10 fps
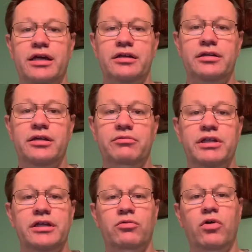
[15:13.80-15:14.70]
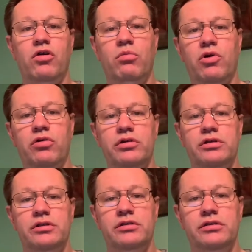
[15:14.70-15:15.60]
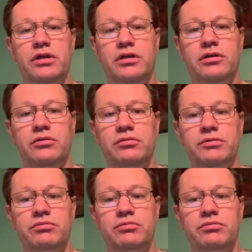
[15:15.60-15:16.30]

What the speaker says: that we did at Walmart, we